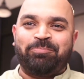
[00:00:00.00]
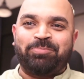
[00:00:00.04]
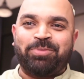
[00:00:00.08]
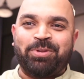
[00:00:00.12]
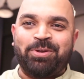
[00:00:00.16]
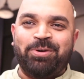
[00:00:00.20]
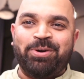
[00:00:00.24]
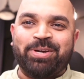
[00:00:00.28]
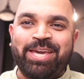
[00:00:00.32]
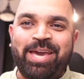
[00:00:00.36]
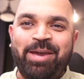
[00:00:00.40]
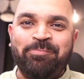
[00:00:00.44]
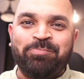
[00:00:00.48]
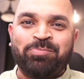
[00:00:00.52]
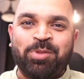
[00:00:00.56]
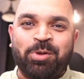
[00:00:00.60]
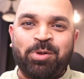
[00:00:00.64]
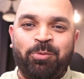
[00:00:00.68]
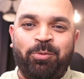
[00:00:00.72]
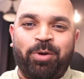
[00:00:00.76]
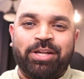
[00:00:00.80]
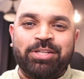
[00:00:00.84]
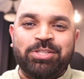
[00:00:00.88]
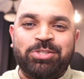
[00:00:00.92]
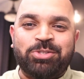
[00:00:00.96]
Okay?
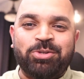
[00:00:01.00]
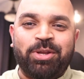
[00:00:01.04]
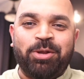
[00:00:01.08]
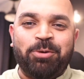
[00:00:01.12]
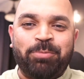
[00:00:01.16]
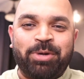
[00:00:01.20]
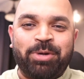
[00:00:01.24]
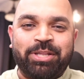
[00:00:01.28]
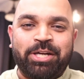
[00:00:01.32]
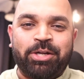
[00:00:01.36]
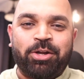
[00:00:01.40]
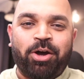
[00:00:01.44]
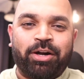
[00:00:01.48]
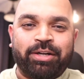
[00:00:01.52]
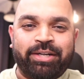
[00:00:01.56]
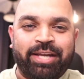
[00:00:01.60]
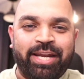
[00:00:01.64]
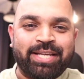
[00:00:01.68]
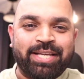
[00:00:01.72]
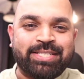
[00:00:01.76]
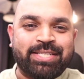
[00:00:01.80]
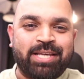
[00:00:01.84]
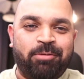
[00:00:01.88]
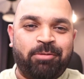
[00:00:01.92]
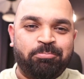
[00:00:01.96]
Once you remember the doctor
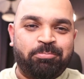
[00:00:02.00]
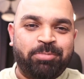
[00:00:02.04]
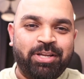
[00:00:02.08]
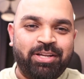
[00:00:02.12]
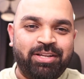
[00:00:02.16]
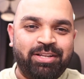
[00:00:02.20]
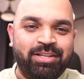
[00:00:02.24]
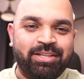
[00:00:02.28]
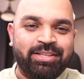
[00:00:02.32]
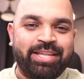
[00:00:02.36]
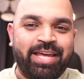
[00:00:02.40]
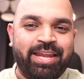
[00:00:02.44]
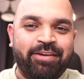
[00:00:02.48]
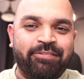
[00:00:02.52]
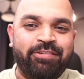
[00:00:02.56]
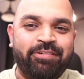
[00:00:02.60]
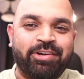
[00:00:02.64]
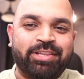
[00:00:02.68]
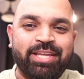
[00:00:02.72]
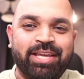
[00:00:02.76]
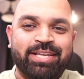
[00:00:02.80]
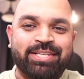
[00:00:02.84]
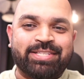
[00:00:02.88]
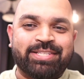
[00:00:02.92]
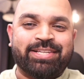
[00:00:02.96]
example, then
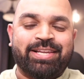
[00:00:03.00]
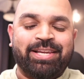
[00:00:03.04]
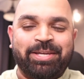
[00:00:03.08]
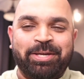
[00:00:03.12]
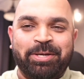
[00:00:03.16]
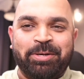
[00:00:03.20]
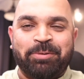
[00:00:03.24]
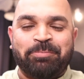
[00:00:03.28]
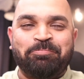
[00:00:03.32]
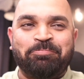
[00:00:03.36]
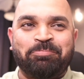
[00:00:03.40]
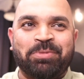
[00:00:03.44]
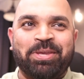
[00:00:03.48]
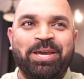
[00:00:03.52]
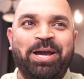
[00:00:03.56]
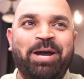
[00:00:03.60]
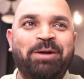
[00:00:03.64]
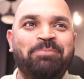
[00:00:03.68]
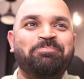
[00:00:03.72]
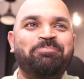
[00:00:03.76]
everything is clear. Yeah.